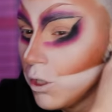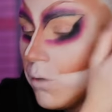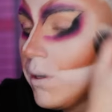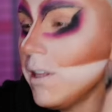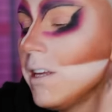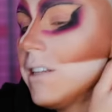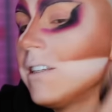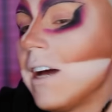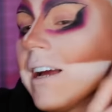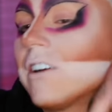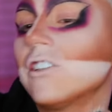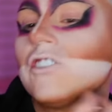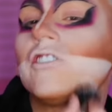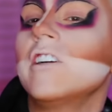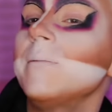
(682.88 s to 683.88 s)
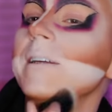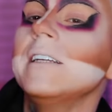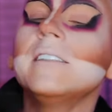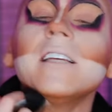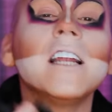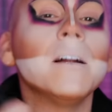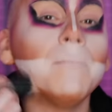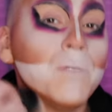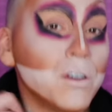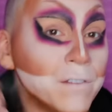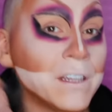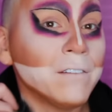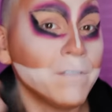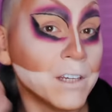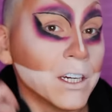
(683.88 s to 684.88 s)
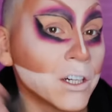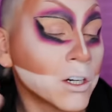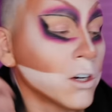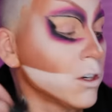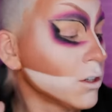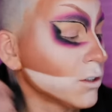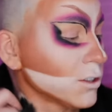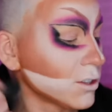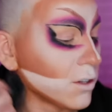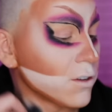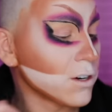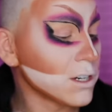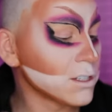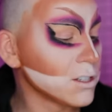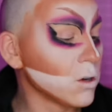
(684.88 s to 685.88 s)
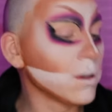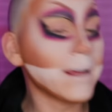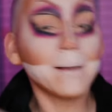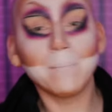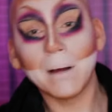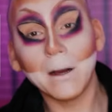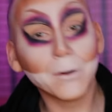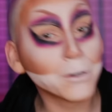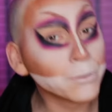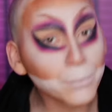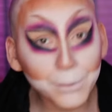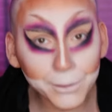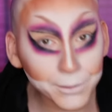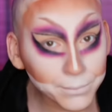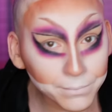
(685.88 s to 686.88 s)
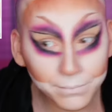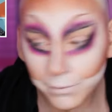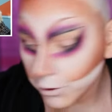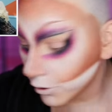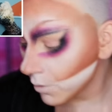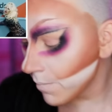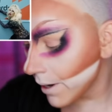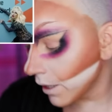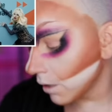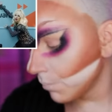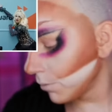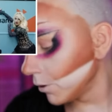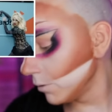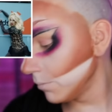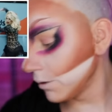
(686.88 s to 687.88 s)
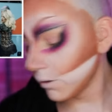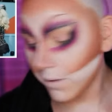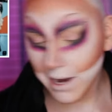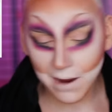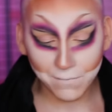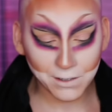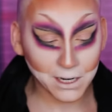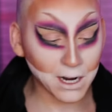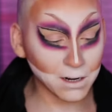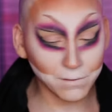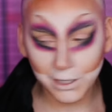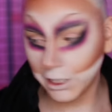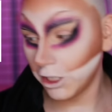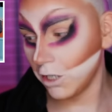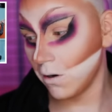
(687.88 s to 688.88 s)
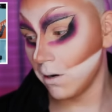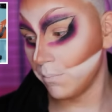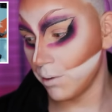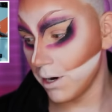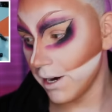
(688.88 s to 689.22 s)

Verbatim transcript: we're doing the entire Streamys in a moving vehicle, so there is no like powder room, there's no makeup room, so I have to kind of like show up